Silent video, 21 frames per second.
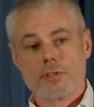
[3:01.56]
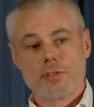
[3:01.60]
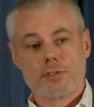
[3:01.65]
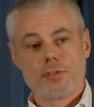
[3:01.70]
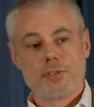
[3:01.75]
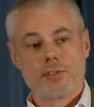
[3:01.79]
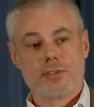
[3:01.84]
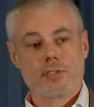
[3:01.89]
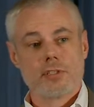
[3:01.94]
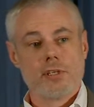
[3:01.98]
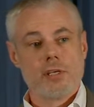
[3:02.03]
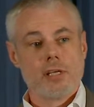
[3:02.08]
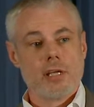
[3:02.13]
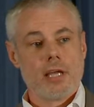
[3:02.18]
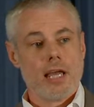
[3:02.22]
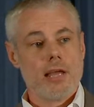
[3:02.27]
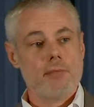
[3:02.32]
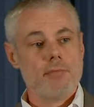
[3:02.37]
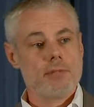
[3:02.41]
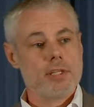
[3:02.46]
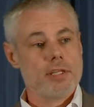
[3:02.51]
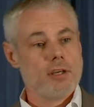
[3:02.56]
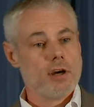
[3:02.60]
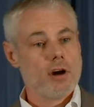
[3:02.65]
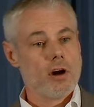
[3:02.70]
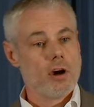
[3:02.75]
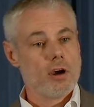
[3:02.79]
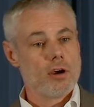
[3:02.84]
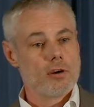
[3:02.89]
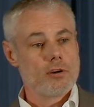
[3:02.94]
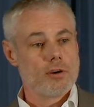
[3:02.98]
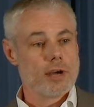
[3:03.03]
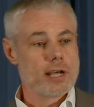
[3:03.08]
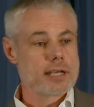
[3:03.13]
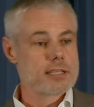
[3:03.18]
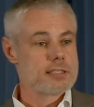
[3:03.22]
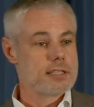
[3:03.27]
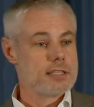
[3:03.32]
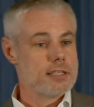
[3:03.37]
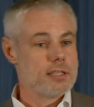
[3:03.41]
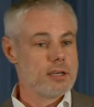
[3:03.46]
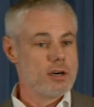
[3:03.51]
such as MDR or
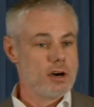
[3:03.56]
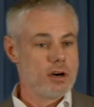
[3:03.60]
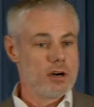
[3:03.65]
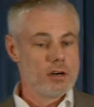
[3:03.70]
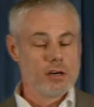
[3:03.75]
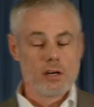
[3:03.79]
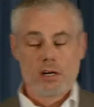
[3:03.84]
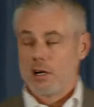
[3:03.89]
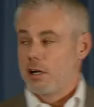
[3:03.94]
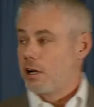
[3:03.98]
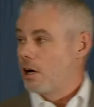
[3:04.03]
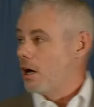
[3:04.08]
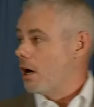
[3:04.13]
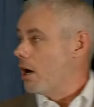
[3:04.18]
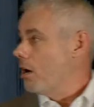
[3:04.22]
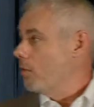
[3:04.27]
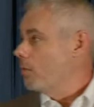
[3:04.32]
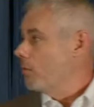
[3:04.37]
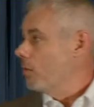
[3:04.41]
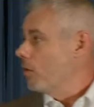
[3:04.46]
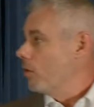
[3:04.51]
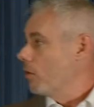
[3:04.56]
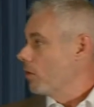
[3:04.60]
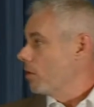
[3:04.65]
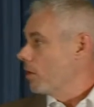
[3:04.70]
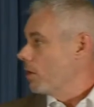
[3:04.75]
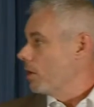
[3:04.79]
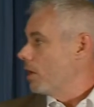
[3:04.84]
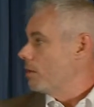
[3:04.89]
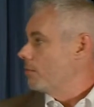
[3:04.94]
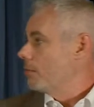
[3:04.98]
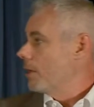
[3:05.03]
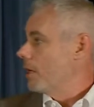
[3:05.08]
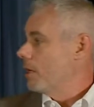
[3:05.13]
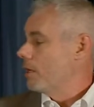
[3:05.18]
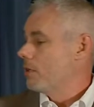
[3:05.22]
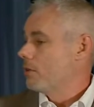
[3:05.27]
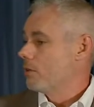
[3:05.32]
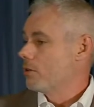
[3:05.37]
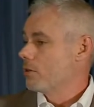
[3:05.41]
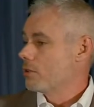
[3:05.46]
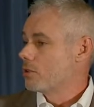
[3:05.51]
XDR
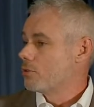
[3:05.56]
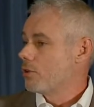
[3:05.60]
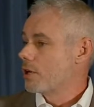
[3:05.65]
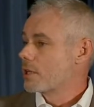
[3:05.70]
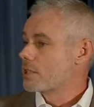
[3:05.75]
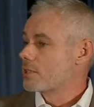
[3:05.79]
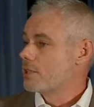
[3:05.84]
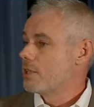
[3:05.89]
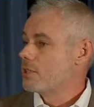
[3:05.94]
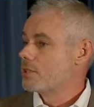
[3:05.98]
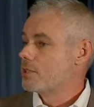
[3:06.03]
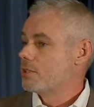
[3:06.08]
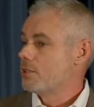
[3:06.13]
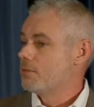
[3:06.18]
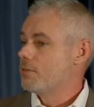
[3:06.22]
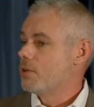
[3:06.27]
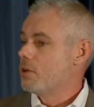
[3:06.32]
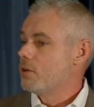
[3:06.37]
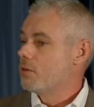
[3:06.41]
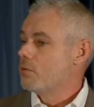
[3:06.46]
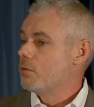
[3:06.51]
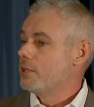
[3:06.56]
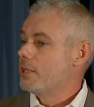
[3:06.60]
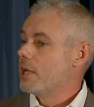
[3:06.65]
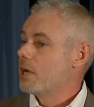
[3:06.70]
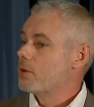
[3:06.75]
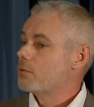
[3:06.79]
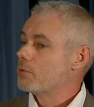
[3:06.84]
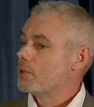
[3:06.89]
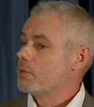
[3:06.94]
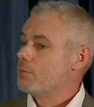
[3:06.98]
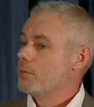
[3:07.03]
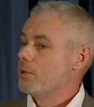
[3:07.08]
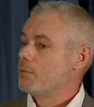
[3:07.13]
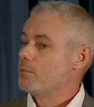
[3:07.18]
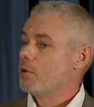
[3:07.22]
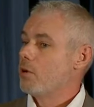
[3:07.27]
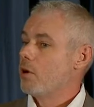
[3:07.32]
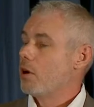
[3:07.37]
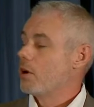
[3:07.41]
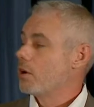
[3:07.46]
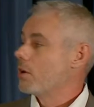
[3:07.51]
or drug sensitive would not really be
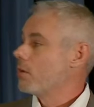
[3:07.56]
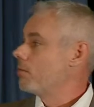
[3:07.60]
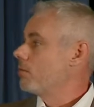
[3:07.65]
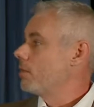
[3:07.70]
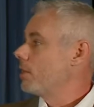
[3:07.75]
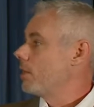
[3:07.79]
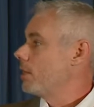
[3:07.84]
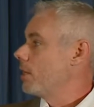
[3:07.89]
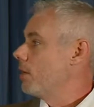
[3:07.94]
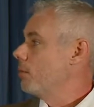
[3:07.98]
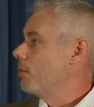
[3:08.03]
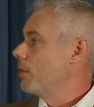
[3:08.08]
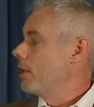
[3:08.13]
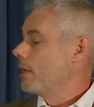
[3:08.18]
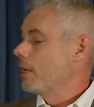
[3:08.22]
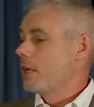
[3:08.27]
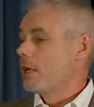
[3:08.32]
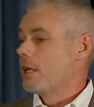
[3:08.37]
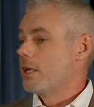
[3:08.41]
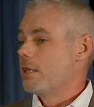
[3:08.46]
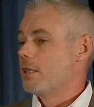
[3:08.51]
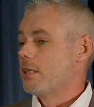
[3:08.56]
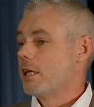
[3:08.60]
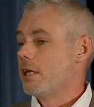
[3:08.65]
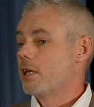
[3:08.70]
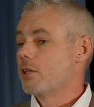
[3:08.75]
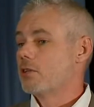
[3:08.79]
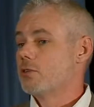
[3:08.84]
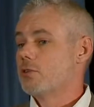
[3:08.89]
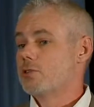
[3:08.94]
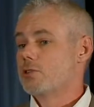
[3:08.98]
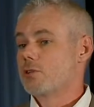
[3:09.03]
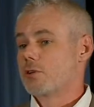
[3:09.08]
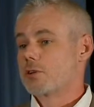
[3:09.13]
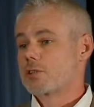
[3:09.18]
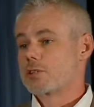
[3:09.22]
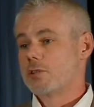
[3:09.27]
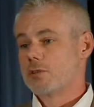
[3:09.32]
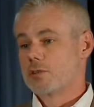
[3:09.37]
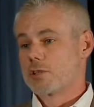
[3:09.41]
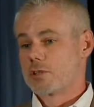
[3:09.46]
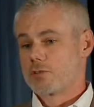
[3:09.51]
part of the inclusion or
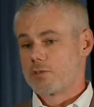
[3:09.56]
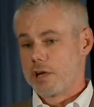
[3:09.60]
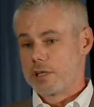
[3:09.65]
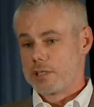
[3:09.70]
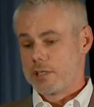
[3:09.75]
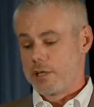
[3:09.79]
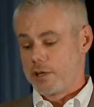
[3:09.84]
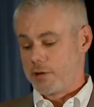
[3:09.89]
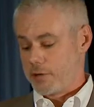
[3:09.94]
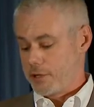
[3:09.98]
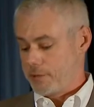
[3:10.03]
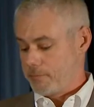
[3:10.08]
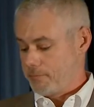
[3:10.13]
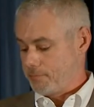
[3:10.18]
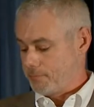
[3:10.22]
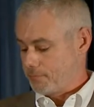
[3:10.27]
exclusion criteria.